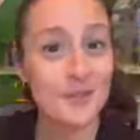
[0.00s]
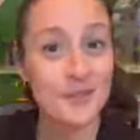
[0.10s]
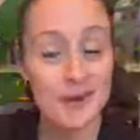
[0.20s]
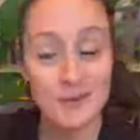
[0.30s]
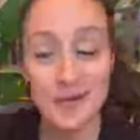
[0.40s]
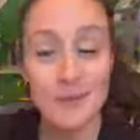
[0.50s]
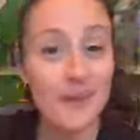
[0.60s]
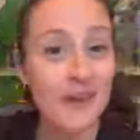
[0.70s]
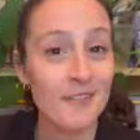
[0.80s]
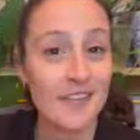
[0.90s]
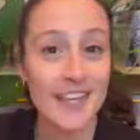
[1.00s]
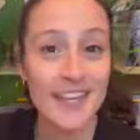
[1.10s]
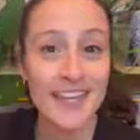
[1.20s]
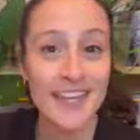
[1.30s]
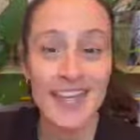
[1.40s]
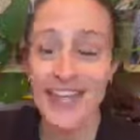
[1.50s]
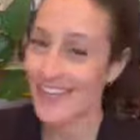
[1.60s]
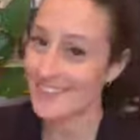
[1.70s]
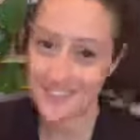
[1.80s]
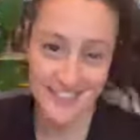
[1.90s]
grab a cup of coffee
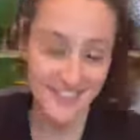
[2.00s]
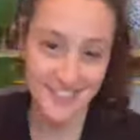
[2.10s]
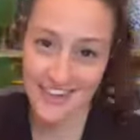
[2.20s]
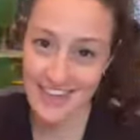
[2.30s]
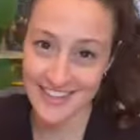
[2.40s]
and let's chat.